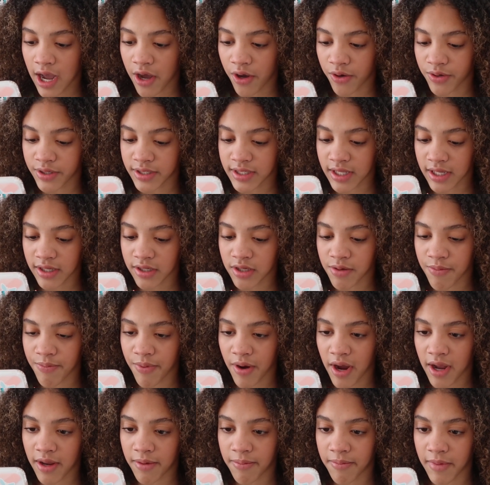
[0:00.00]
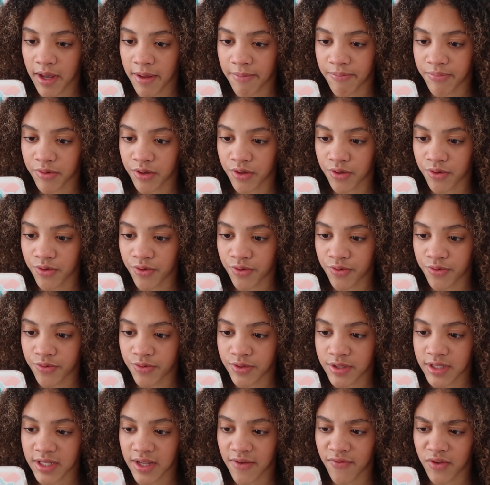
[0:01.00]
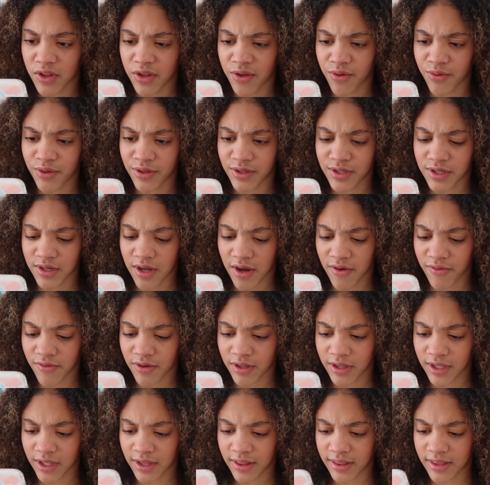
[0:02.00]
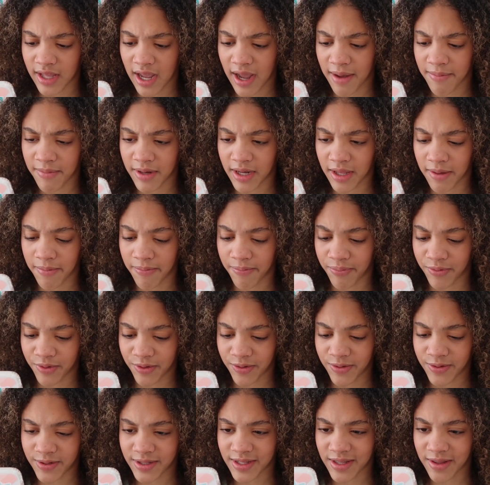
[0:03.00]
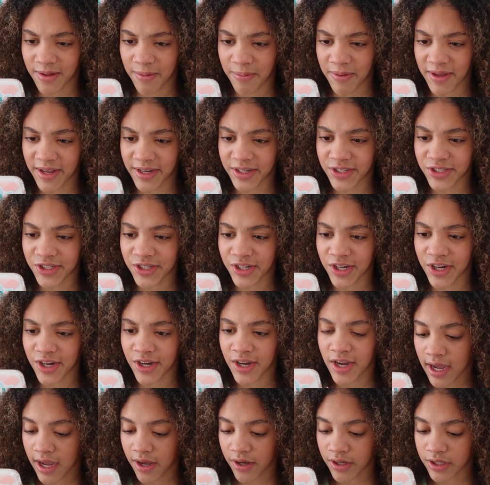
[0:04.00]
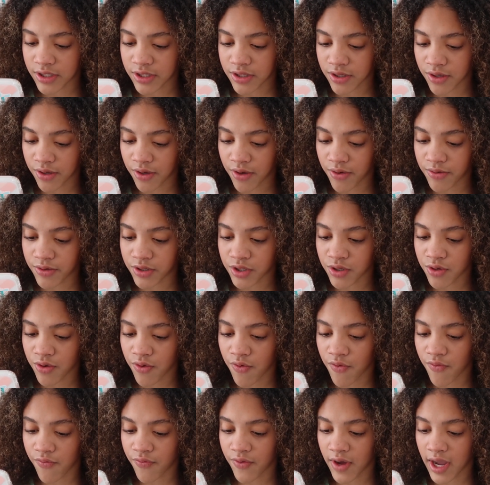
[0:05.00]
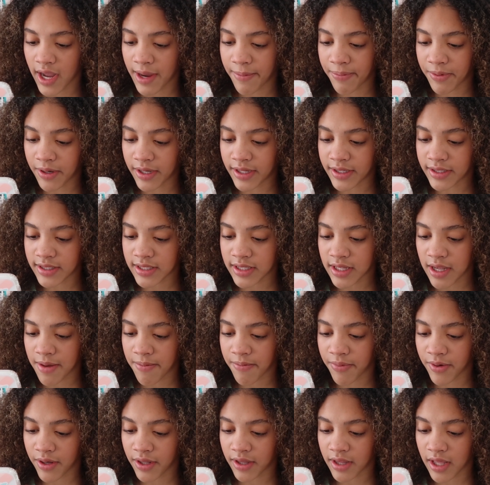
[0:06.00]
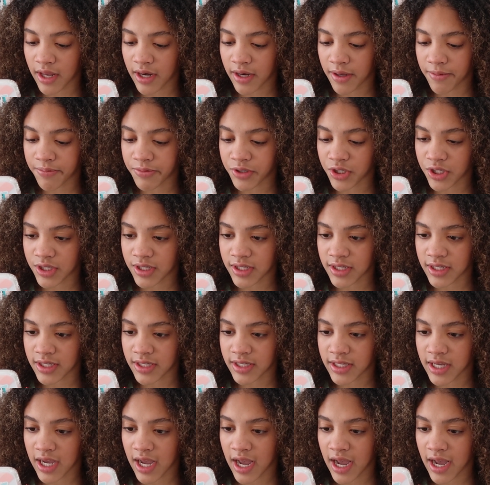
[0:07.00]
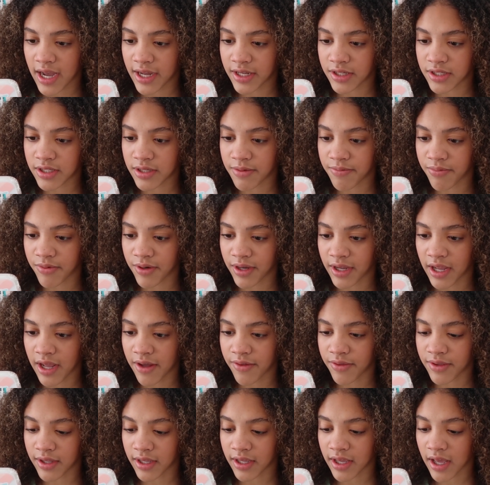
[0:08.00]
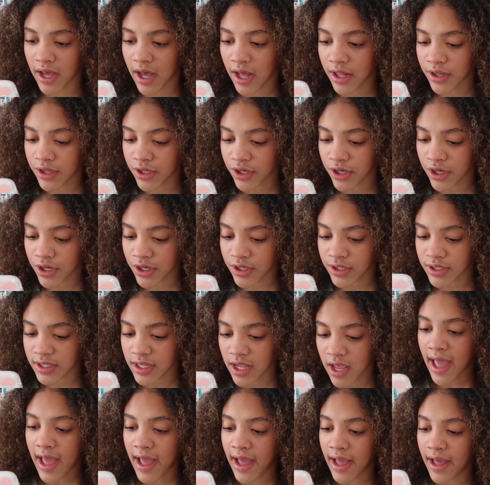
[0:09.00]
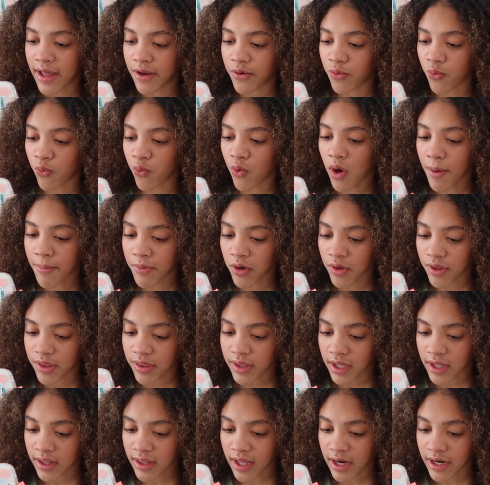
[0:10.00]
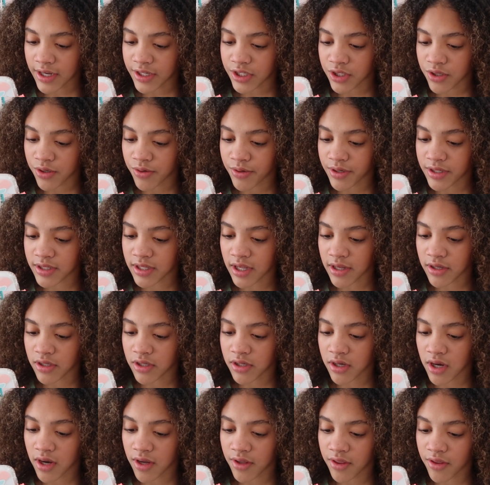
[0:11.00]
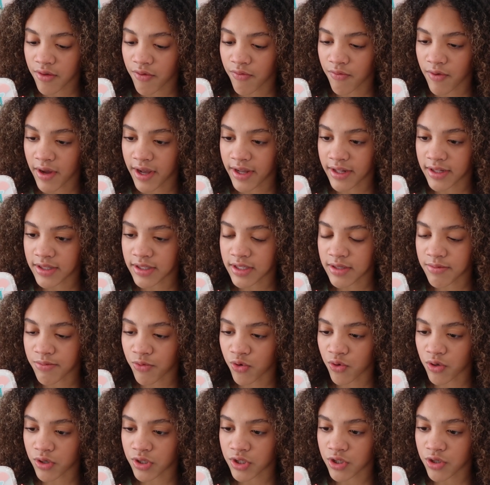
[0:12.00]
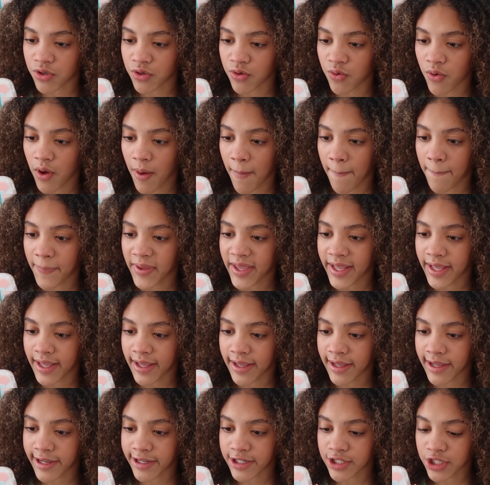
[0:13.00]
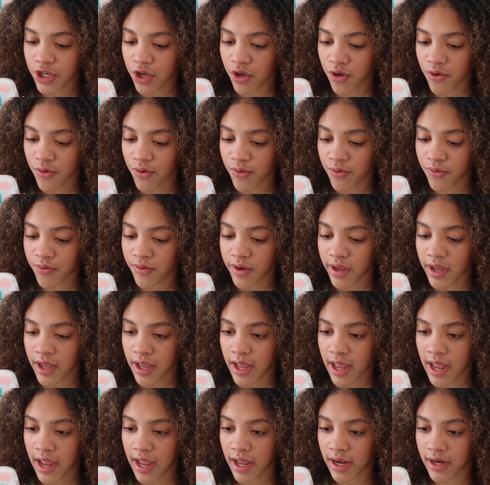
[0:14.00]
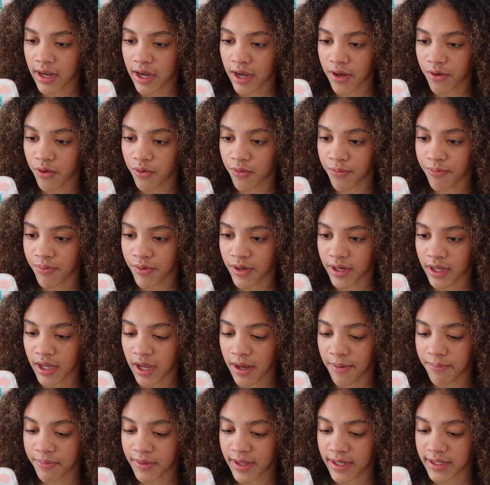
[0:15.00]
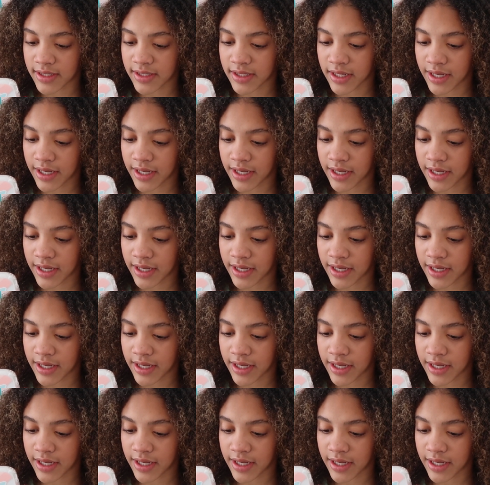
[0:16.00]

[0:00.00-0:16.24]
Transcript: I always like to brighten my blues, even though there's not really that many blues in the picture. I also go to vibrance and bring that up just a tad to bring out the colors. And one more thing that I do is I turn the reds more to a pink tone, and I'll bring up that